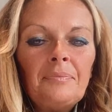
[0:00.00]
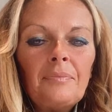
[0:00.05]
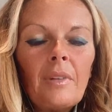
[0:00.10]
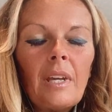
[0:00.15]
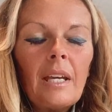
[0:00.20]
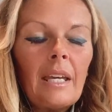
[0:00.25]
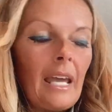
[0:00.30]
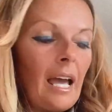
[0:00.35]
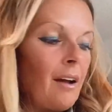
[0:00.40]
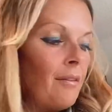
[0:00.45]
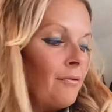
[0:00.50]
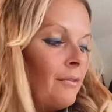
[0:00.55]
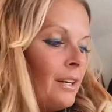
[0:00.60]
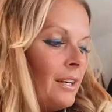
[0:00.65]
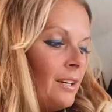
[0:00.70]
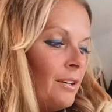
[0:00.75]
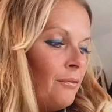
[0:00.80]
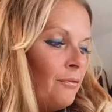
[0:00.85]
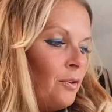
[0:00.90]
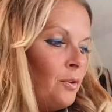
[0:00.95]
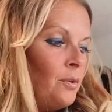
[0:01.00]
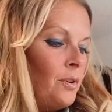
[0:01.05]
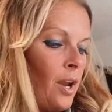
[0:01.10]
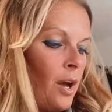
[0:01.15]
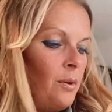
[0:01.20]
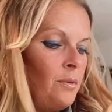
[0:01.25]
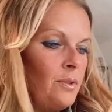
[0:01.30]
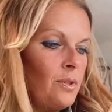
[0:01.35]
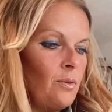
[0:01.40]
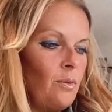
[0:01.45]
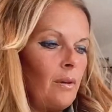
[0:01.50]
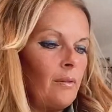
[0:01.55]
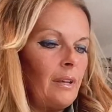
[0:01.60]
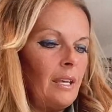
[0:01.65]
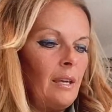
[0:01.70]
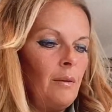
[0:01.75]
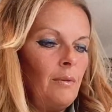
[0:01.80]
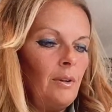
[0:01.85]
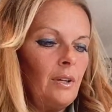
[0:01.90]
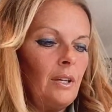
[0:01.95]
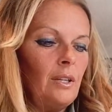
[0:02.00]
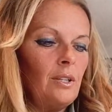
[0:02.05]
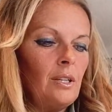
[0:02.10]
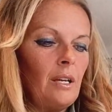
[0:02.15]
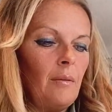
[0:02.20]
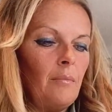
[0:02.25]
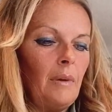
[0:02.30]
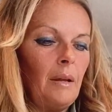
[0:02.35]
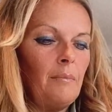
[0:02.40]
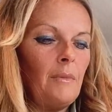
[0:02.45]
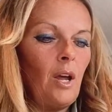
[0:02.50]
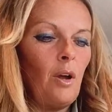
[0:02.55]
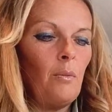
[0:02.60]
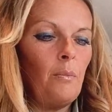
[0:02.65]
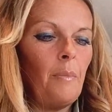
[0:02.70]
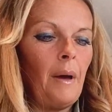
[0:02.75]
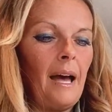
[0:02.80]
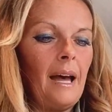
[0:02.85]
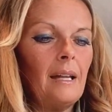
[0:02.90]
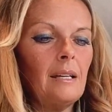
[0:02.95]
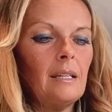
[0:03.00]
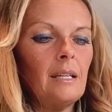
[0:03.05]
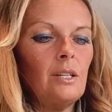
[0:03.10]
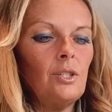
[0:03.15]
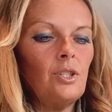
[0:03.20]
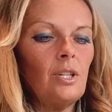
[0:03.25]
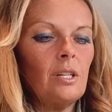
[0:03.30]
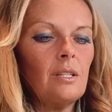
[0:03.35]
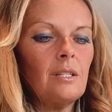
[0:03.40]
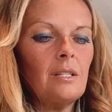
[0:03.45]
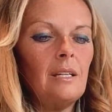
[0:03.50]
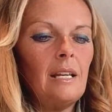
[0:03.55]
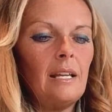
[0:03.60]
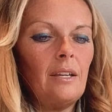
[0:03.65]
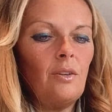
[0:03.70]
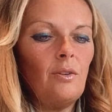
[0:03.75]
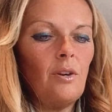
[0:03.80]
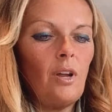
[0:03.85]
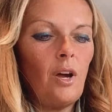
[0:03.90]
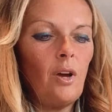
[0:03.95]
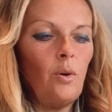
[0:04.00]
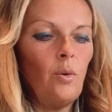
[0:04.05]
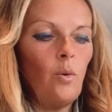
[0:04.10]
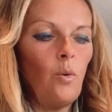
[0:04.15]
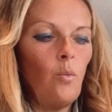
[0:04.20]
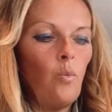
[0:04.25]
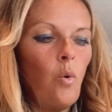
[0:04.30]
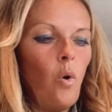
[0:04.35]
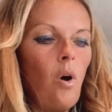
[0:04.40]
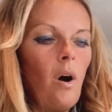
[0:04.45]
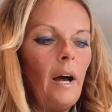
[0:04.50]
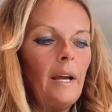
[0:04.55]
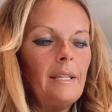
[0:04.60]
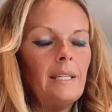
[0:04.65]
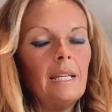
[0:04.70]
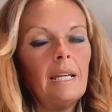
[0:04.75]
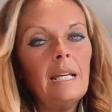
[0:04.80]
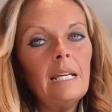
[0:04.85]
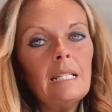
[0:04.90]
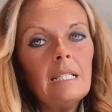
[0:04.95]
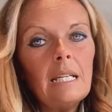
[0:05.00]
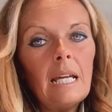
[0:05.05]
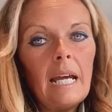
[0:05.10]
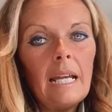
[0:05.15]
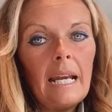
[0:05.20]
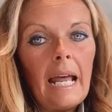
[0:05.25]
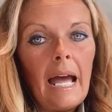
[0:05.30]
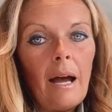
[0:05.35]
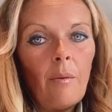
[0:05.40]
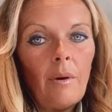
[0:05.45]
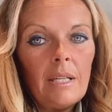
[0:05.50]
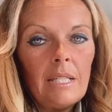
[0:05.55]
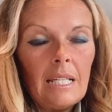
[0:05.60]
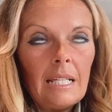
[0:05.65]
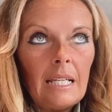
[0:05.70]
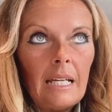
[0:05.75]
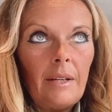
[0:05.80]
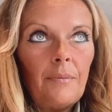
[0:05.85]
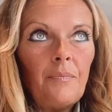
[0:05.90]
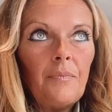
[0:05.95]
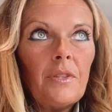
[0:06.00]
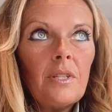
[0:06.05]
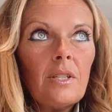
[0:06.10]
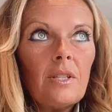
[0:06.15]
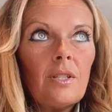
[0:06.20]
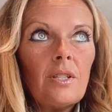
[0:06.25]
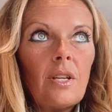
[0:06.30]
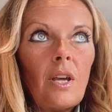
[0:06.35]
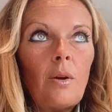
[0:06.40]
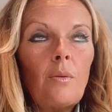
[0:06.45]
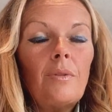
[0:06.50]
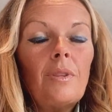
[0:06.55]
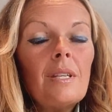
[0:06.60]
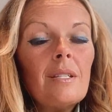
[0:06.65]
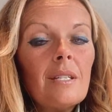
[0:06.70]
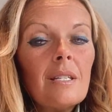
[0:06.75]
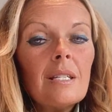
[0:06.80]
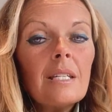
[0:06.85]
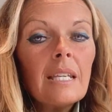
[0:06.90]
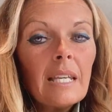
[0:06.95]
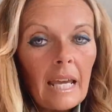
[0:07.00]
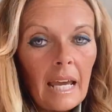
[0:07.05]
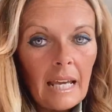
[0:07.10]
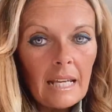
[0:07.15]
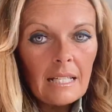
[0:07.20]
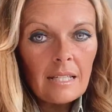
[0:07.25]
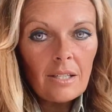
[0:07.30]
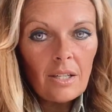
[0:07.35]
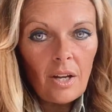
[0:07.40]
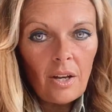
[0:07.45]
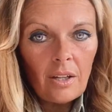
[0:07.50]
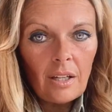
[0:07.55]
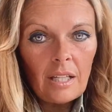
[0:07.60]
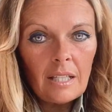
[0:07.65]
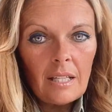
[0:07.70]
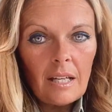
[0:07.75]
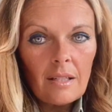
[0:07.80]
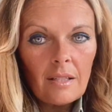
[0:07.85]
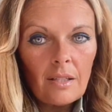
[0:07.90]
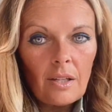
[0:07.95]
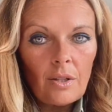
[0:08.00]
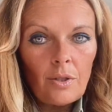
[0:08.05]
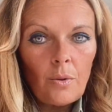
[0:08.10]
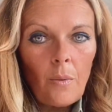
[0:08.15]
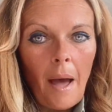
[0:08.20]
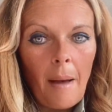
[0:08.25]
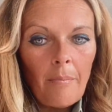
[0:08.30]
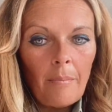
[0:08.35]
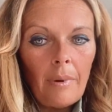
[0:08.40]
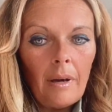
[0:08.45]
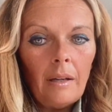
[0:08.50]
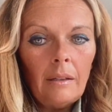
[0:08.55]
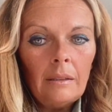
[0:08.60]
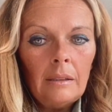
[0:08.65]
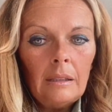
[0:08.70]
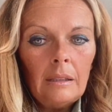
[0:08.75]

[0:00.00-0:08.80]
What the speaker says: Okay, I've written a few notes, so I'll keep looking at my notepad just to let you know what I did and how I did it. So this is in case Turkey does go to amber.